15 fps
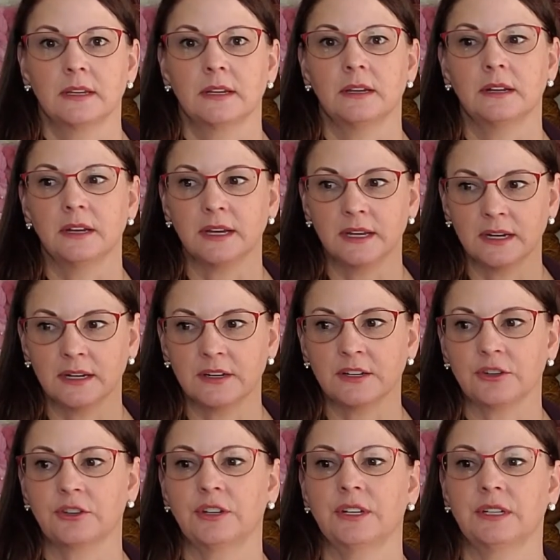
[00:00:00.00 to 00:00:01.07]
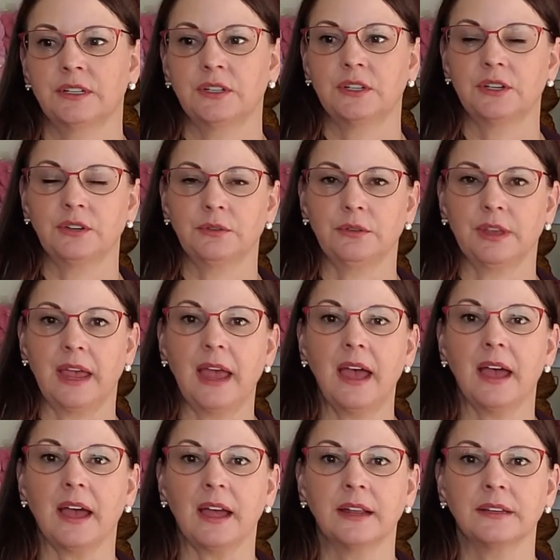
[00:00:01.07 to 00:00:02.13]
And in addition to
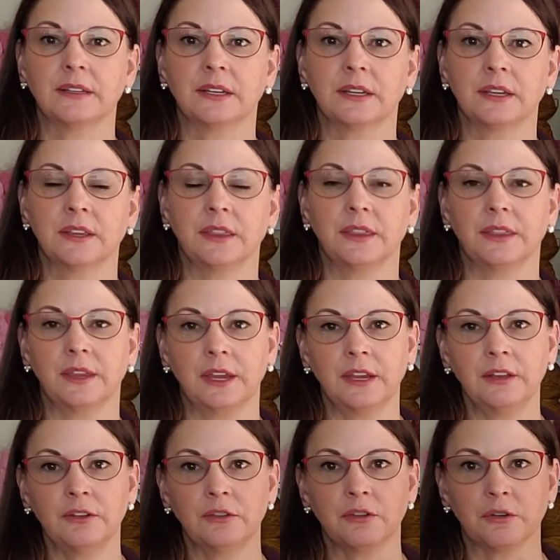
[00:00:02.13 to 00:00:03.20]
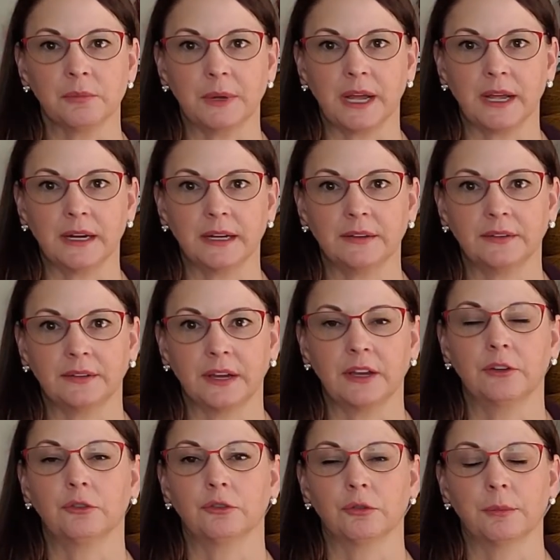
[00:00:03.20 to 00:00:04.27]
that, then your body
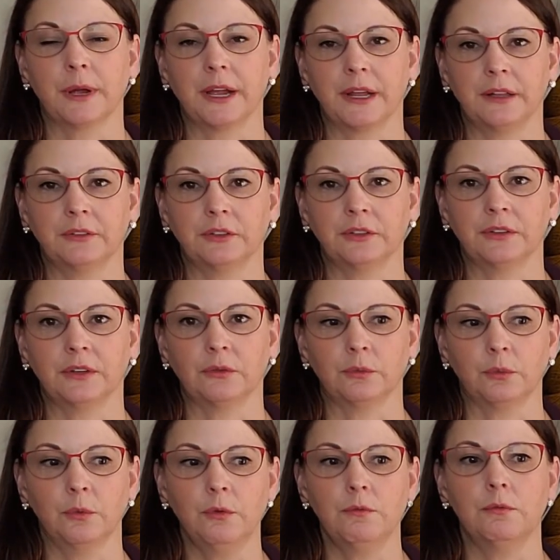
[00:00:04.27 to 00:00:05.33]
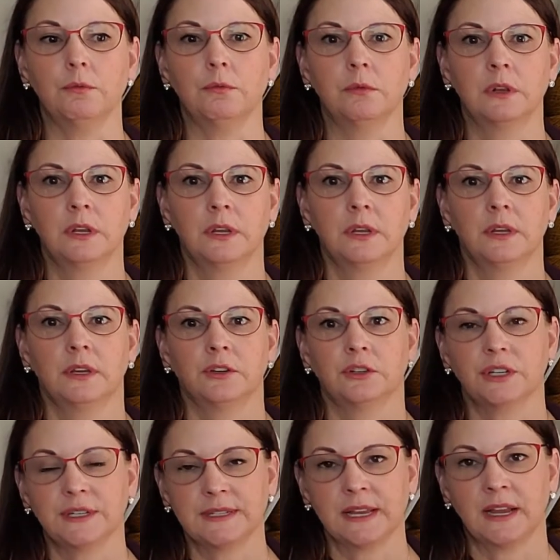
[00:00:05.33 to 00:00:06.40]
says, your biology says, whoa,
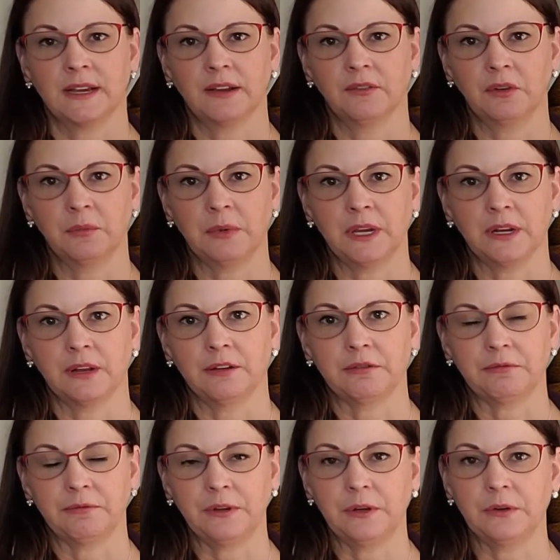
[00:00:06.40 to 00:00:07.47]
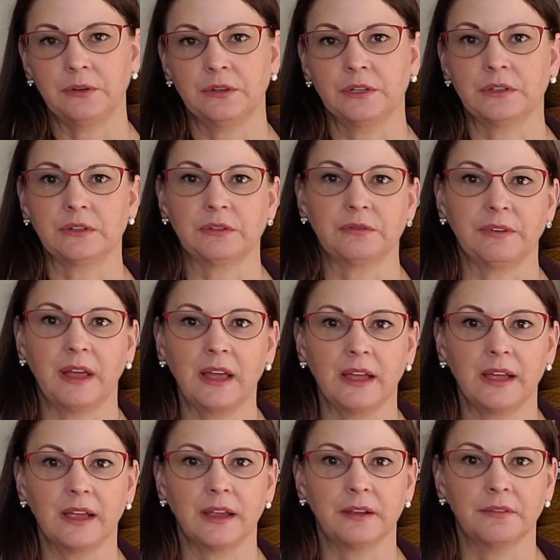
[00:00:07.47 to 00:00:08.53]
she's not giving me enough food to
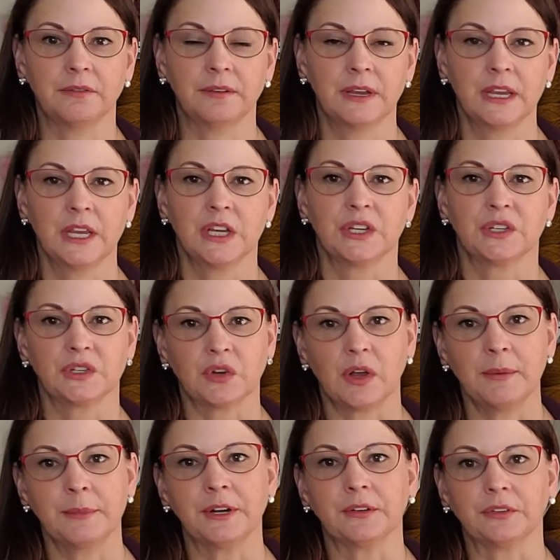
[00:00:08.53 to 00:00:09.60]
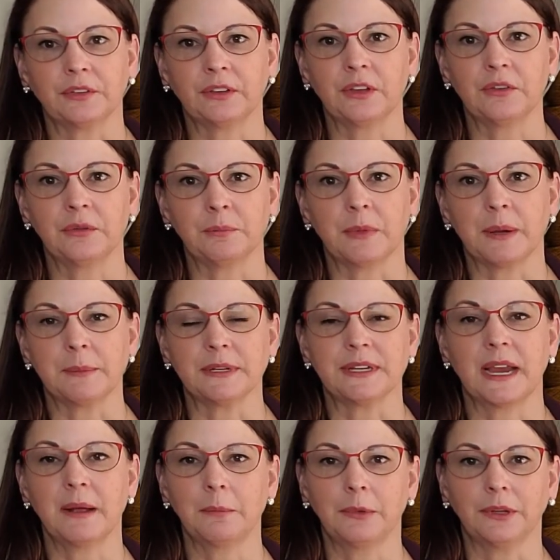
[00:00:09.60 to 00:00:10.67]
survive, so I'm going to slow my
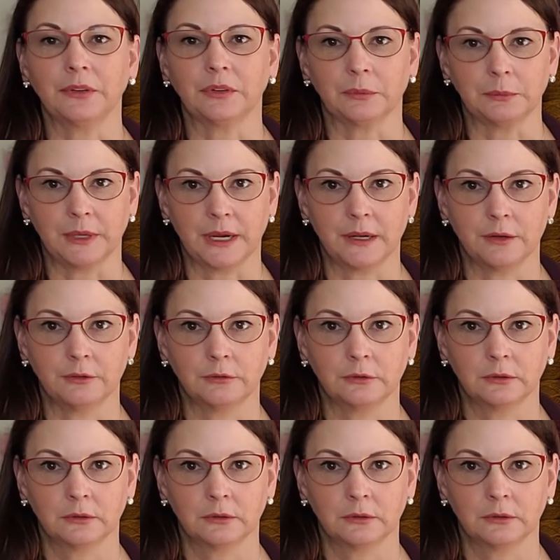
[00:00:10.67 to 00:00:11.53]
metabolism down.